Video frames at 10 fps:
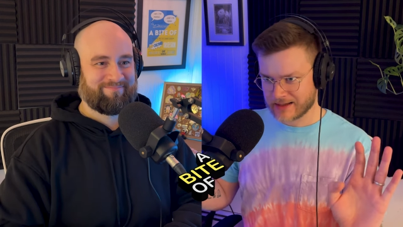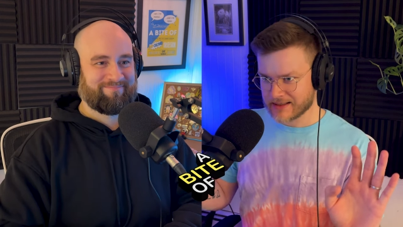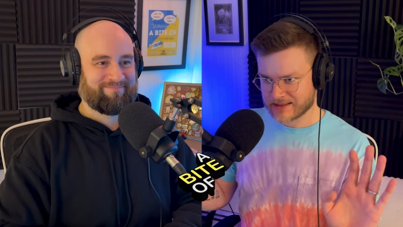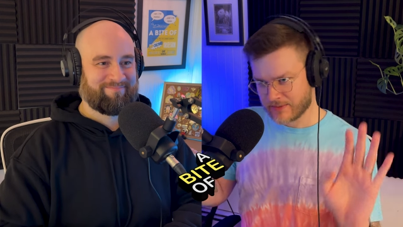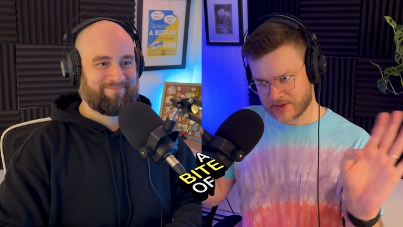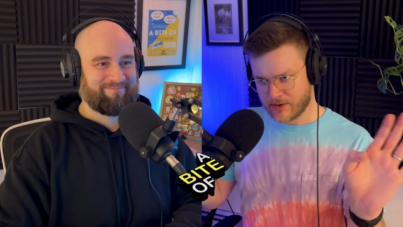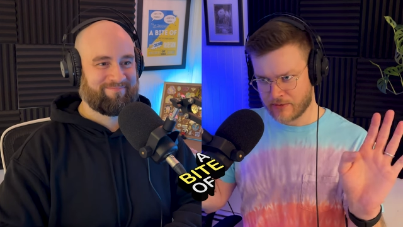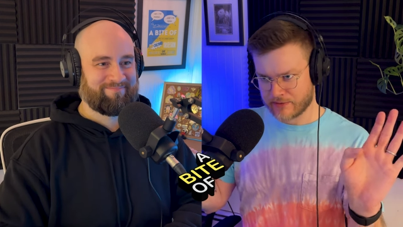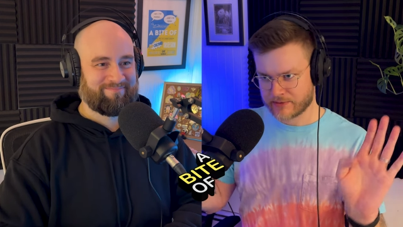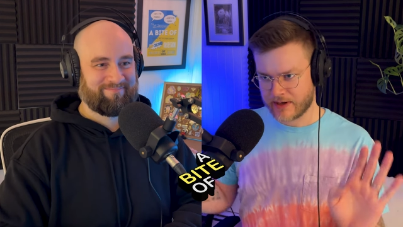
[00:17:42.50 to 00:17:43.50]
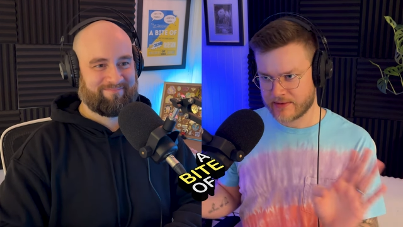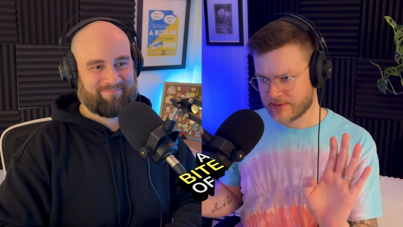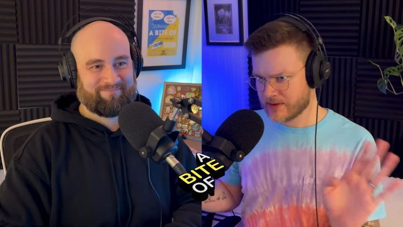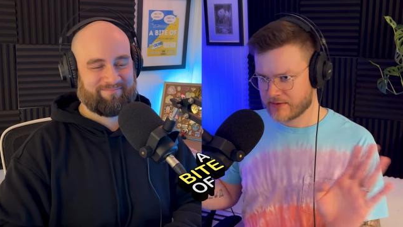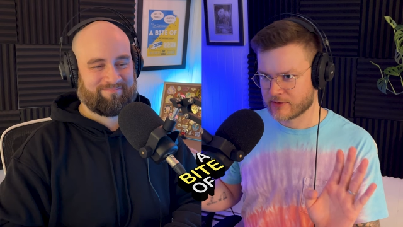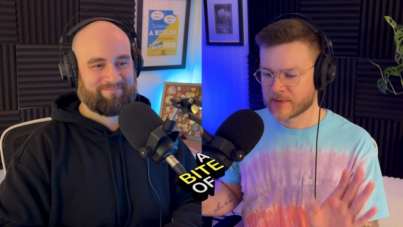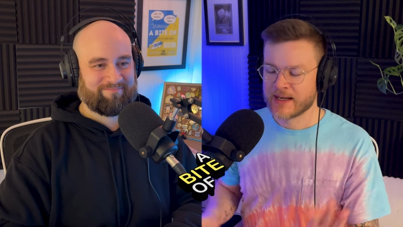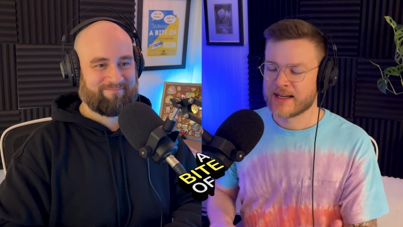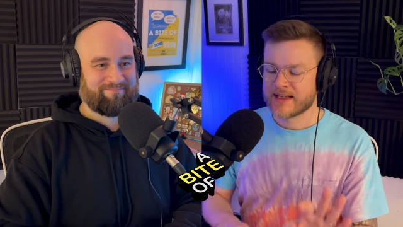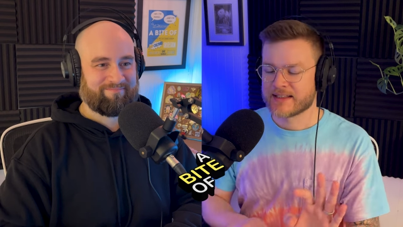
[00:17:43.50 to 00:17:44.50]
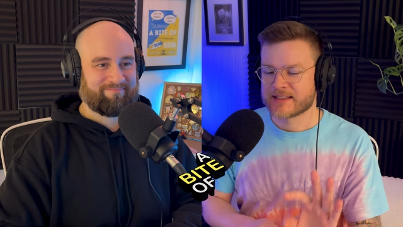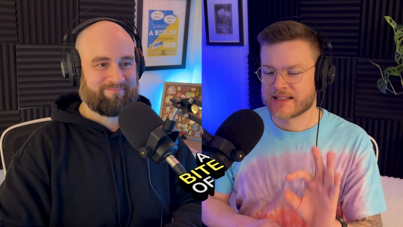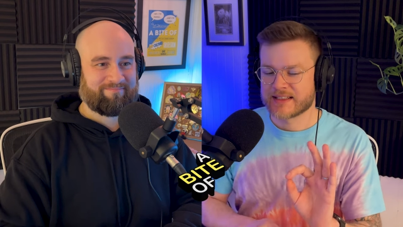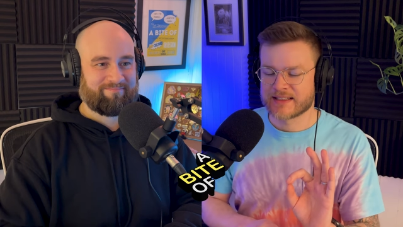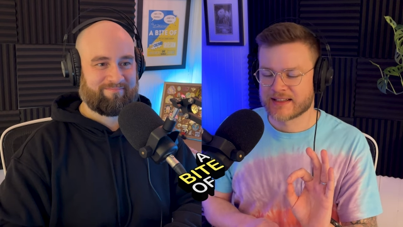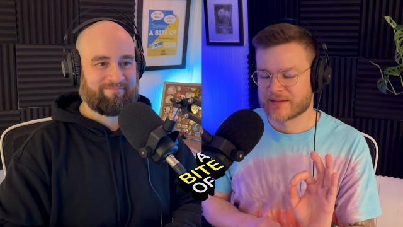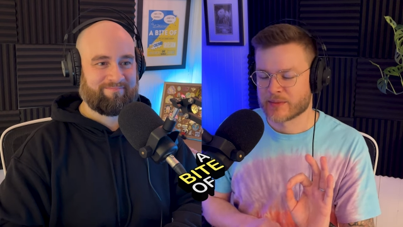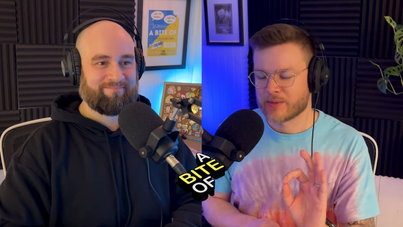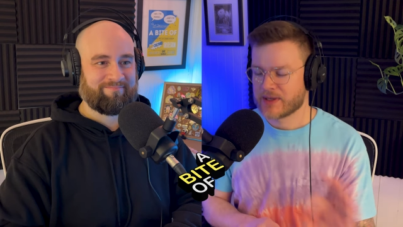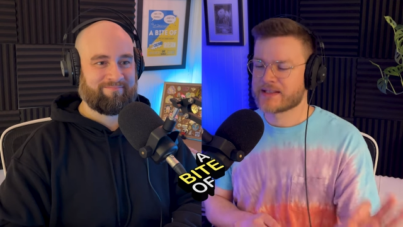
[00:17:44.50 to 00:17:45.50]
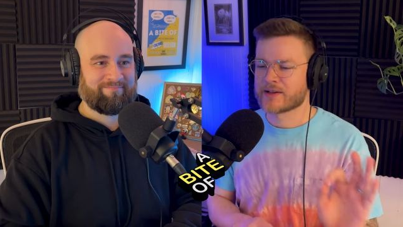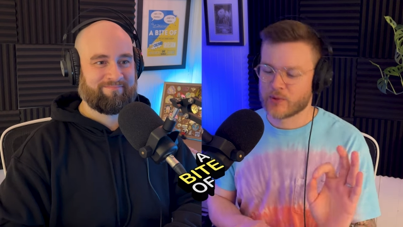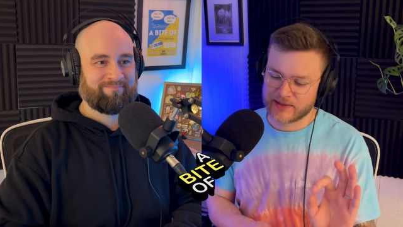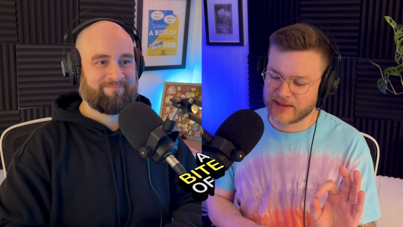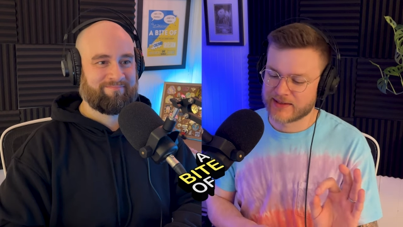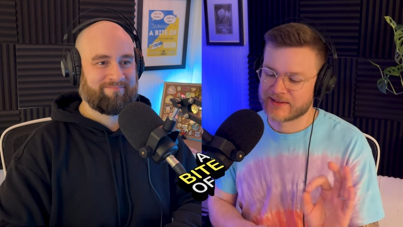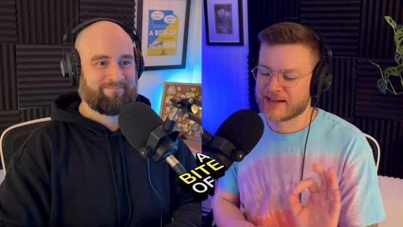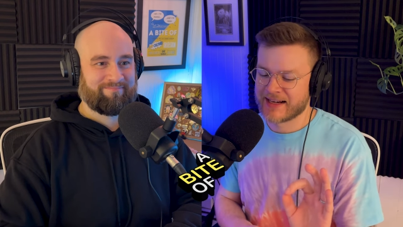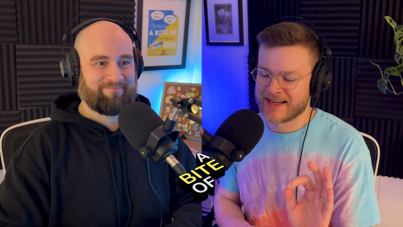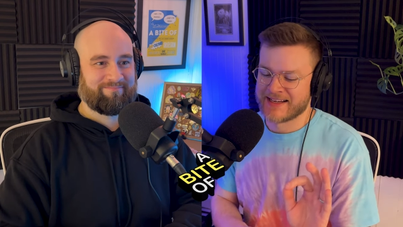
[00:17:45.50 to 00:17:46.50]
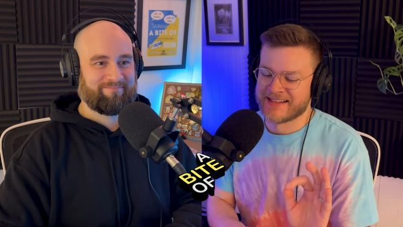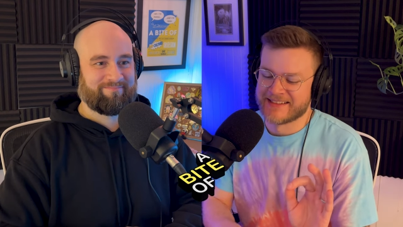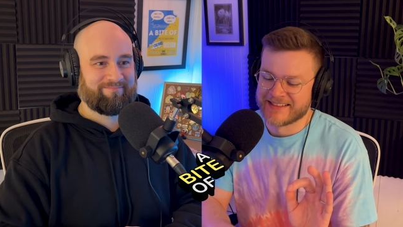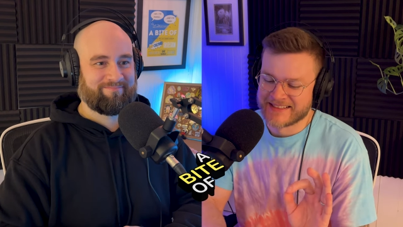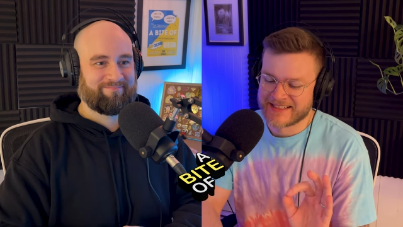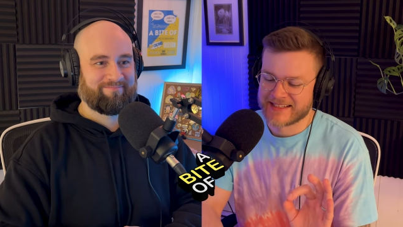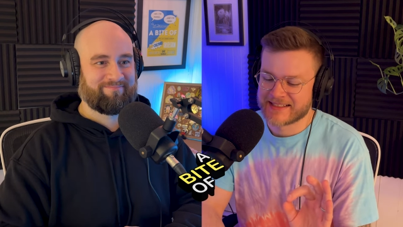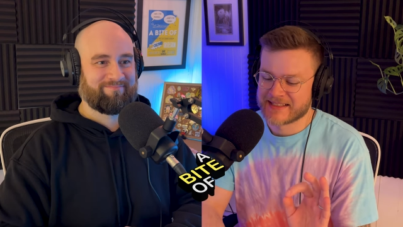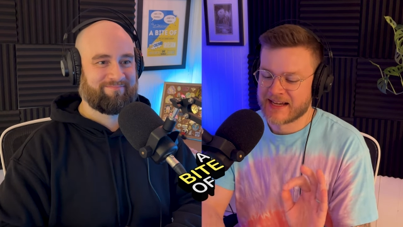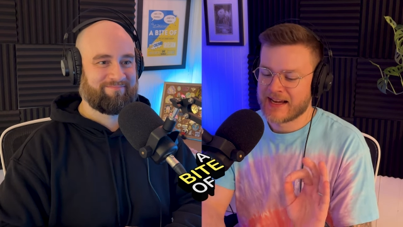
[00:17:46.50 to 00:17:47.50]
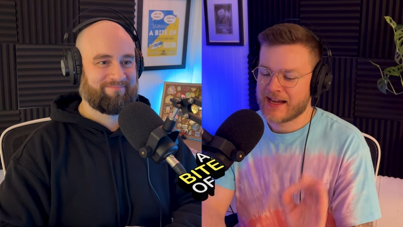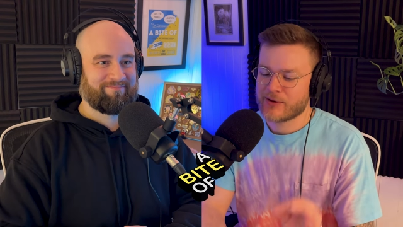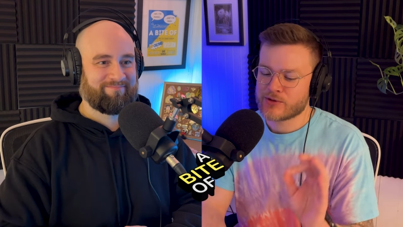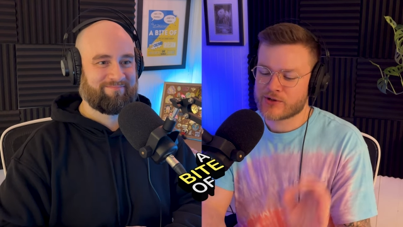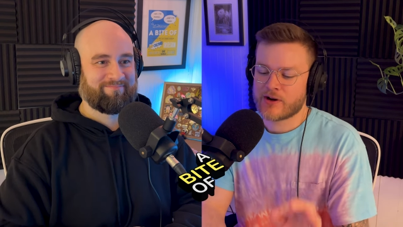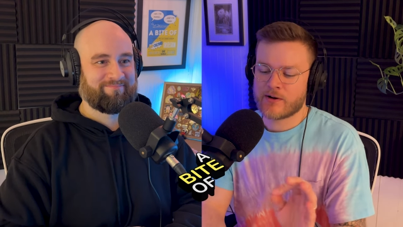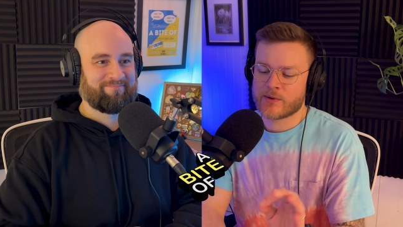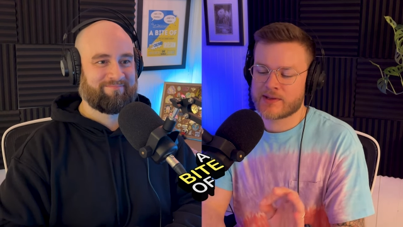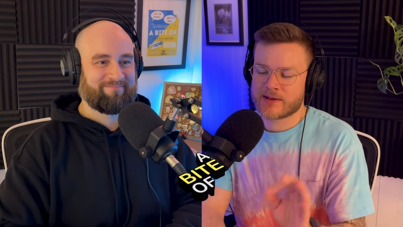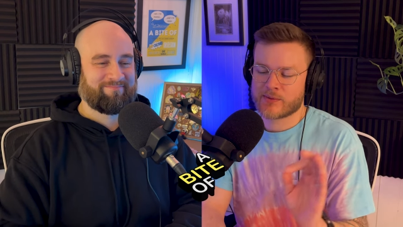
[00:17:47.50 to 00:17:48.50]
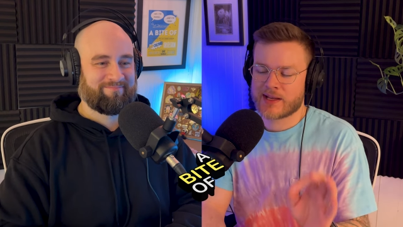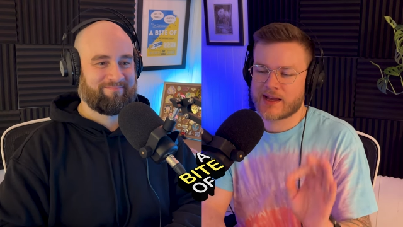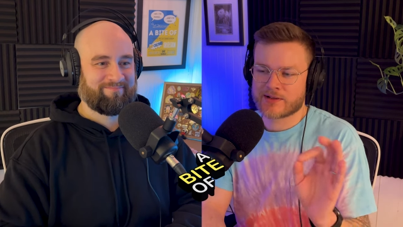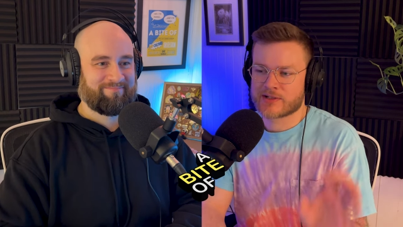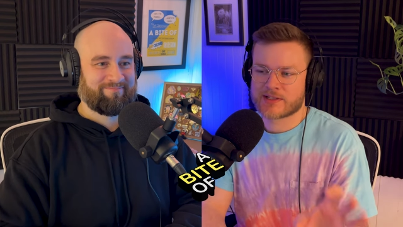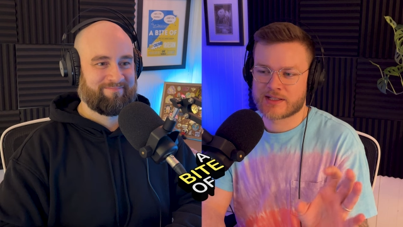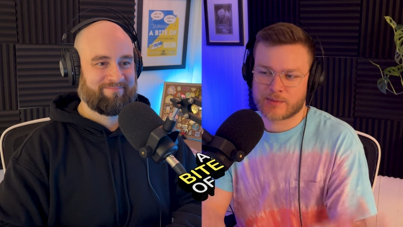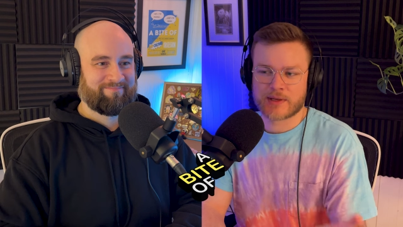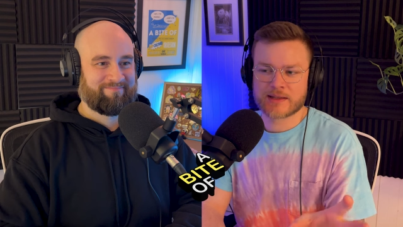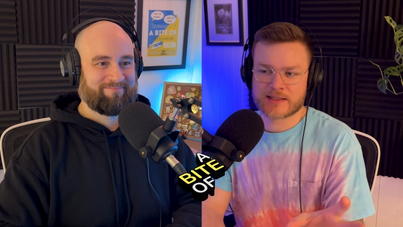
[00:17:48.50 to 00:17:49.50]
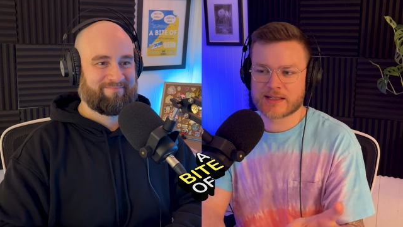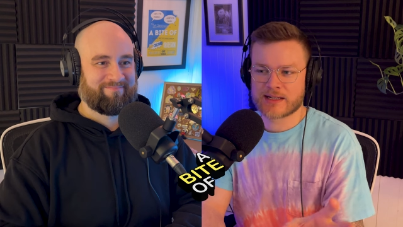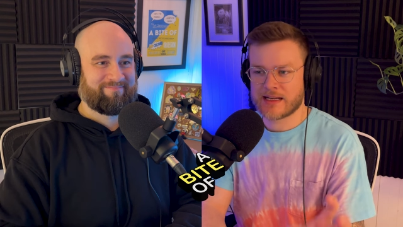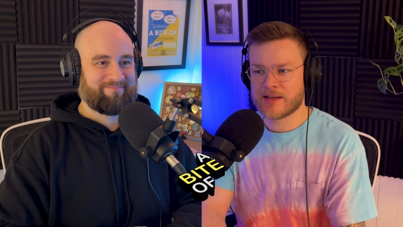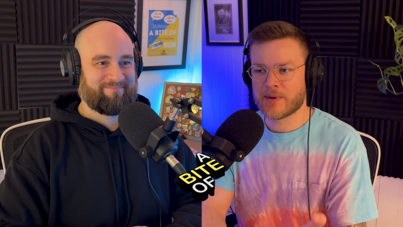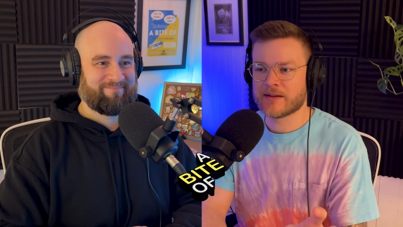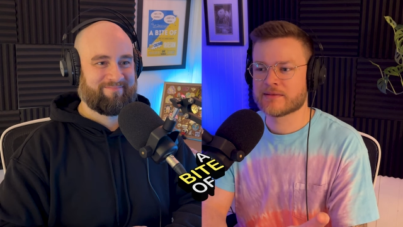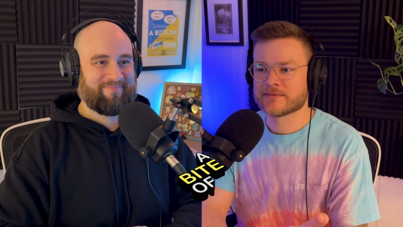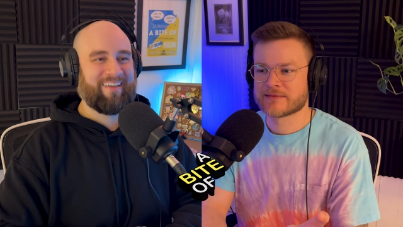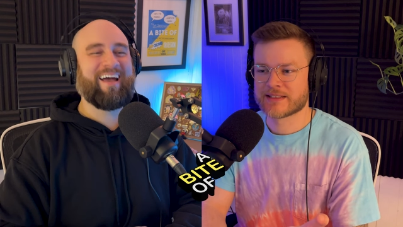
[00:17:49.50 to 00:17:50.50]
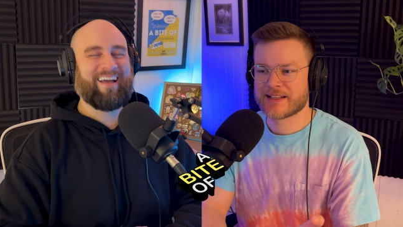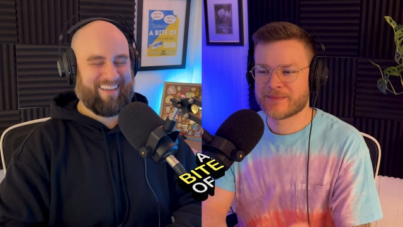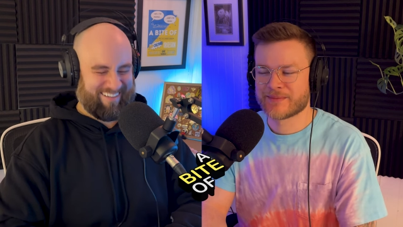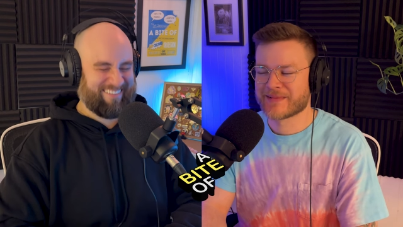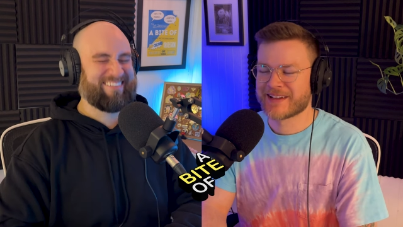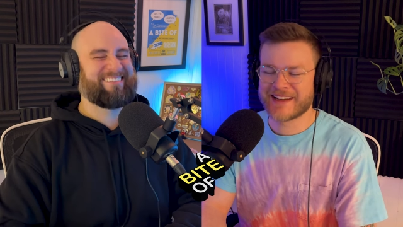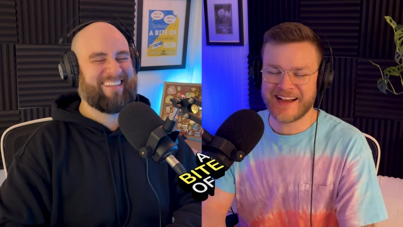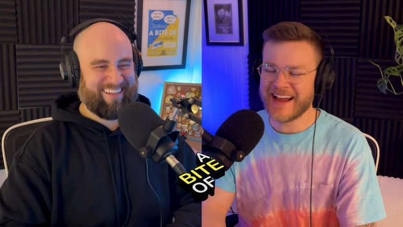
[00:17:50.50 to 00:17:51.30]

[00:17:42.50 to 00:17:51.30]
Speaker 1: against him. It's Grover, right? We love him. Is his amazing one-liner. And he says, how sure are we that we can't just explain this in an email to them? Like,